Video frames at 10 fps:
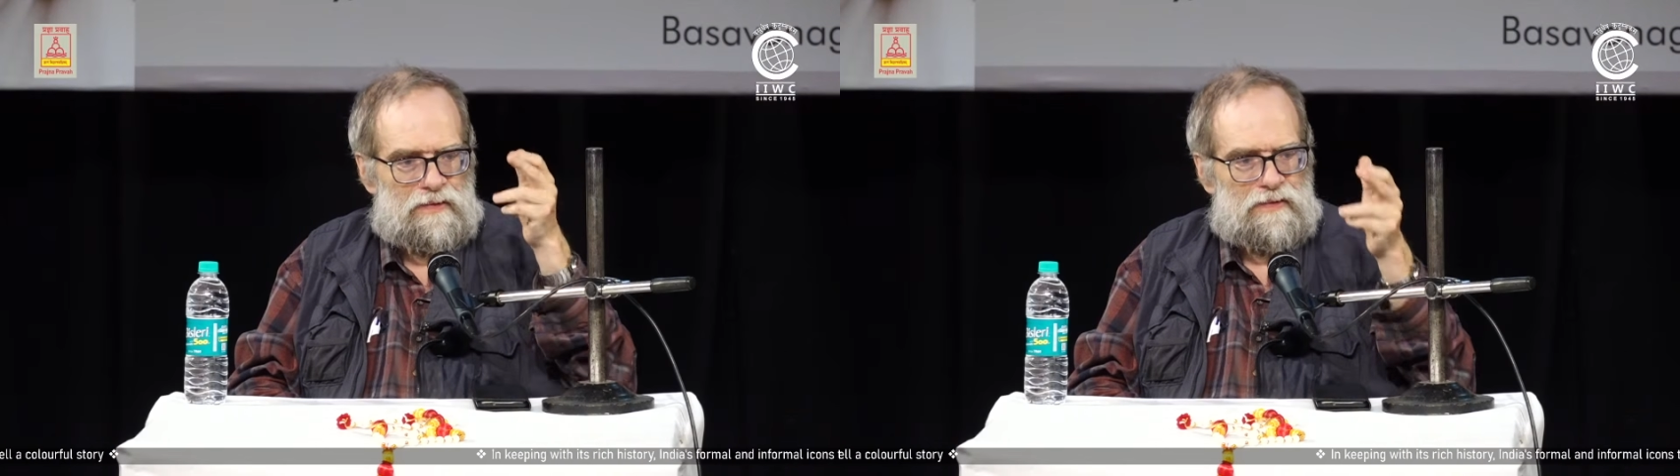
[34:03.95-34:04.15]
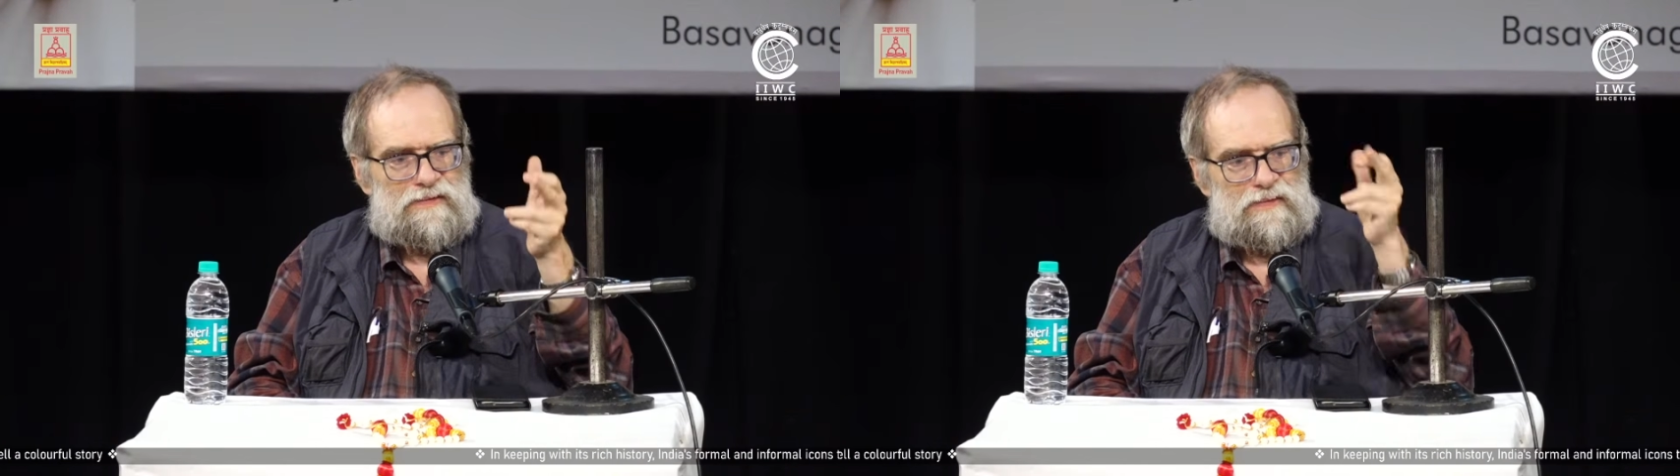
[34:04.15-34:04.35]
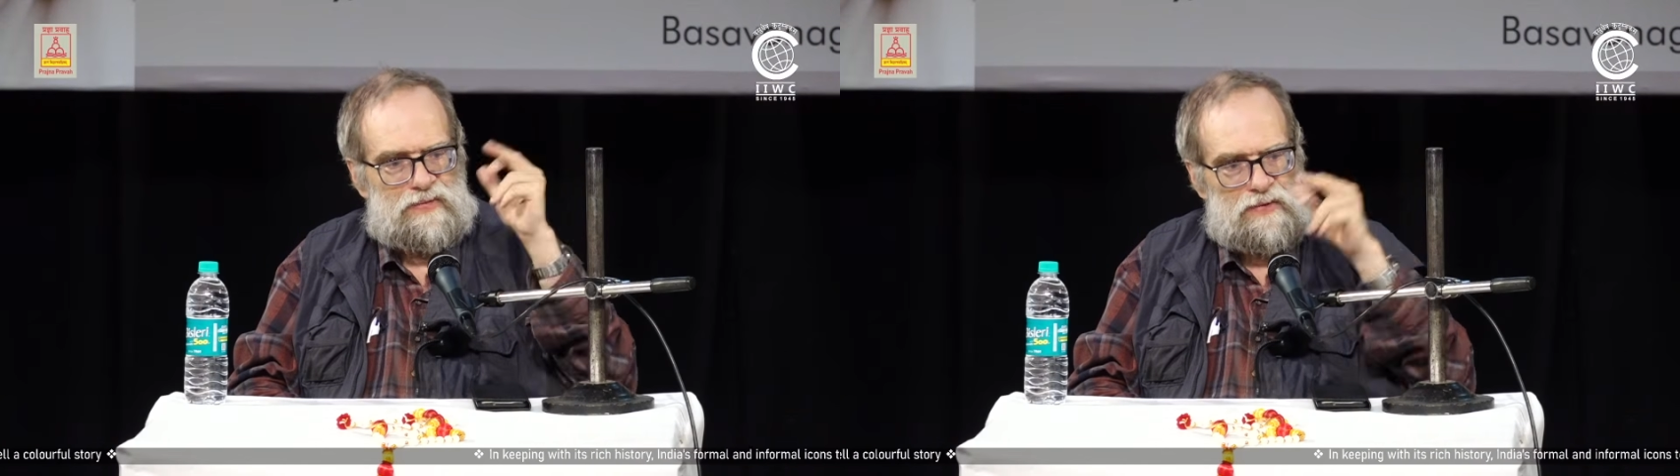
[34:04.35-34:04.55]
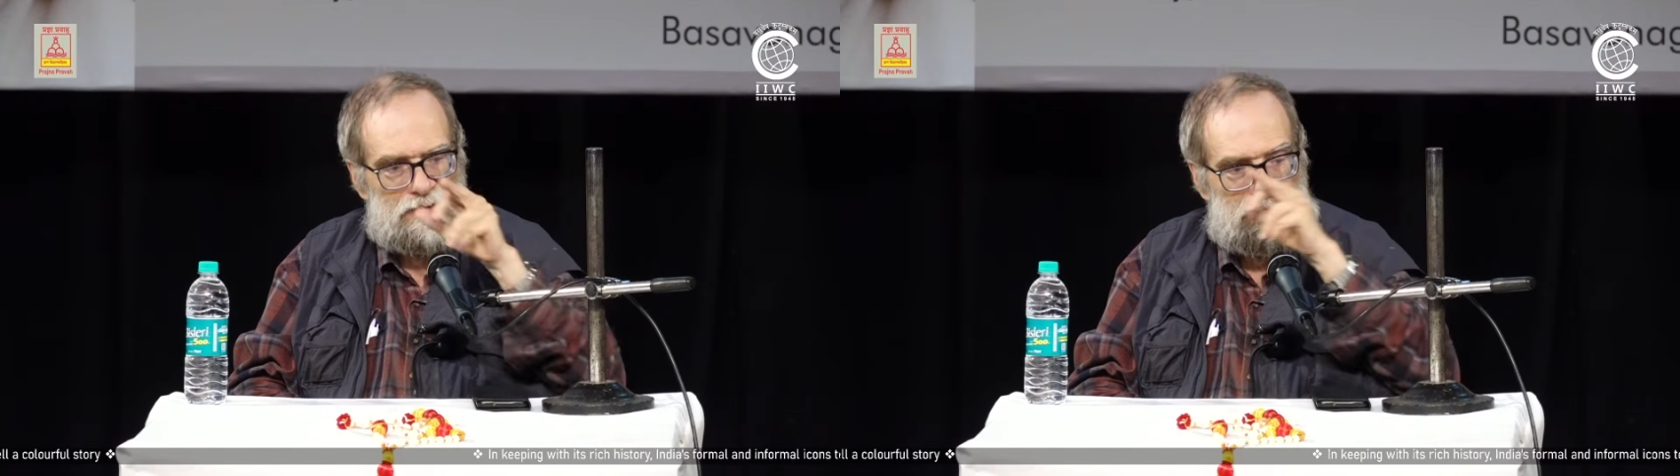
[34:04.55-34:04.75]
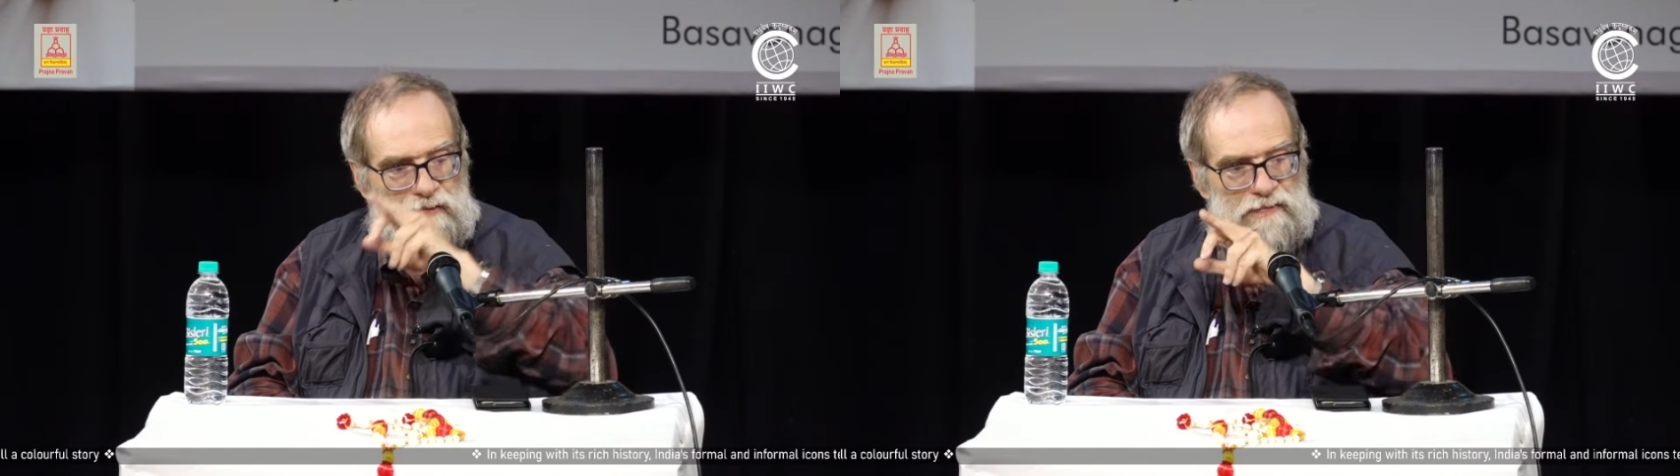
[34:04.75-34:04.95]
who is a
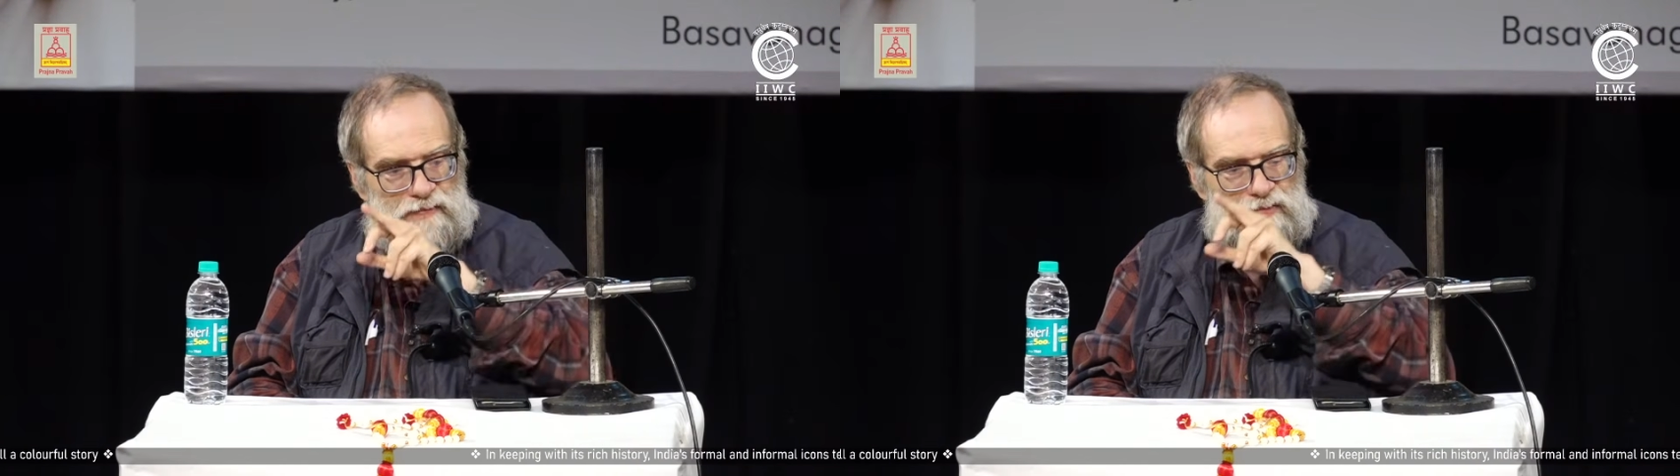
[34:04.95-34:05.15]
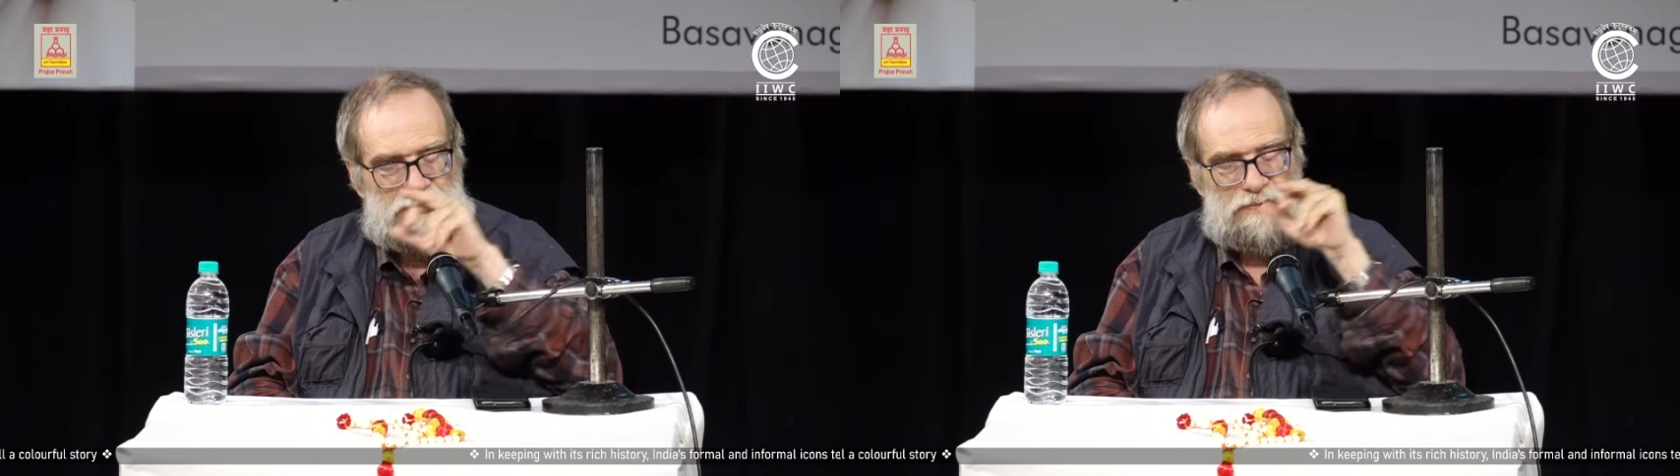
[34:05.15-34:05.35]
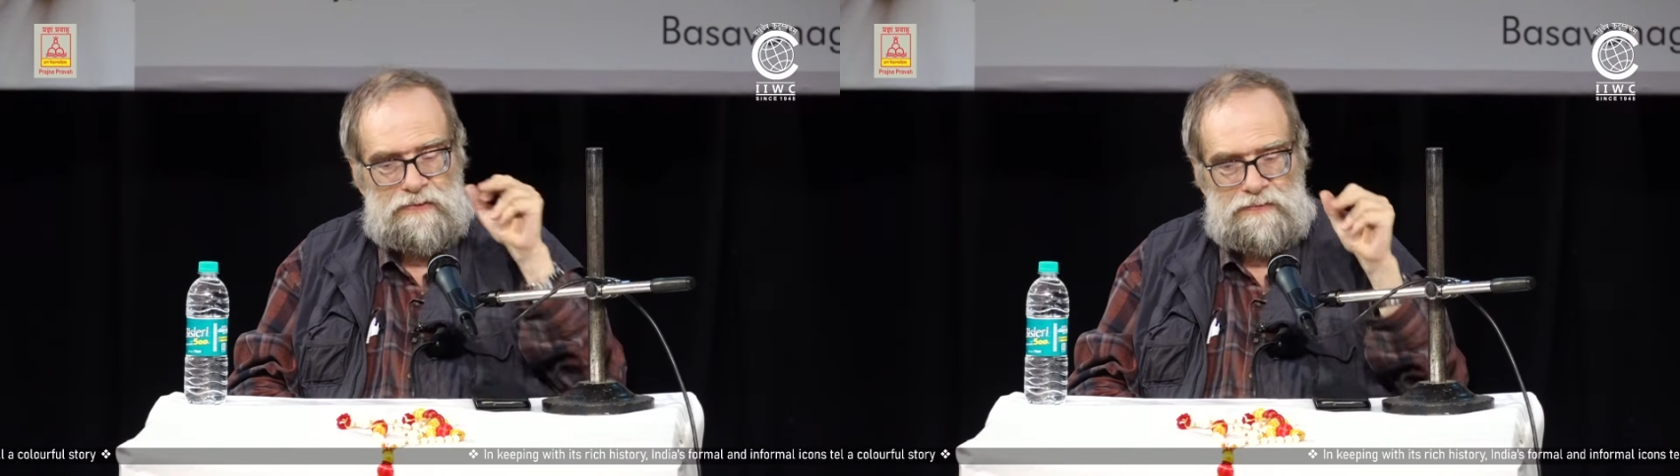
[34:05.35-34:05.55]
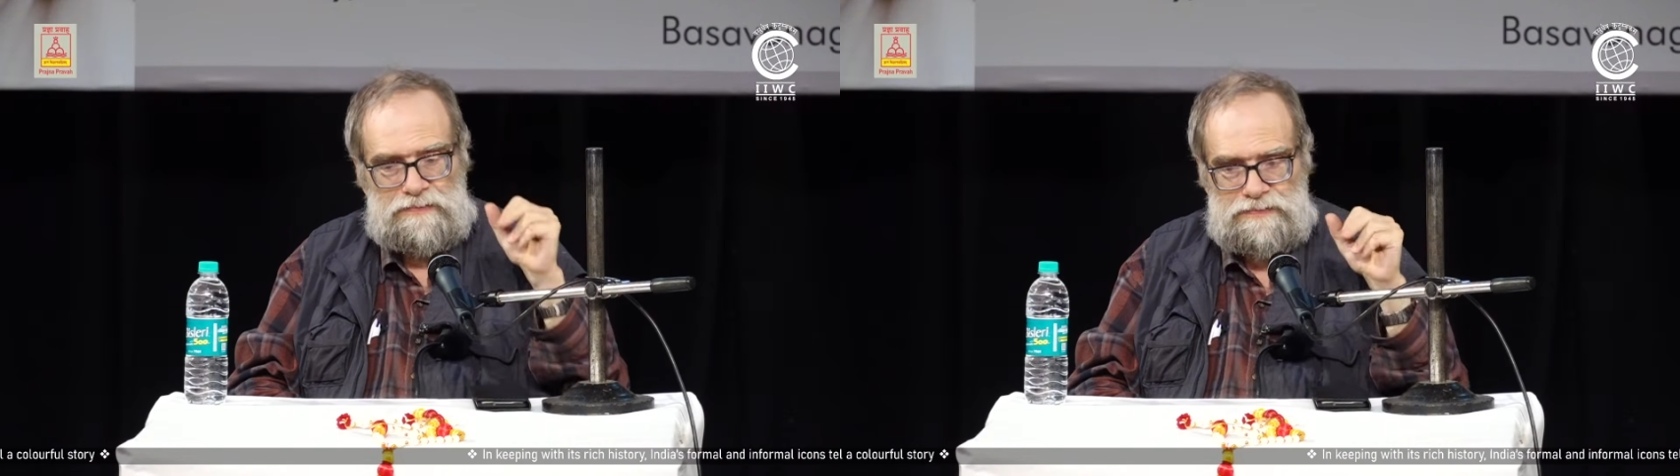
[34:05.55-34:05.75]
brother of Puru,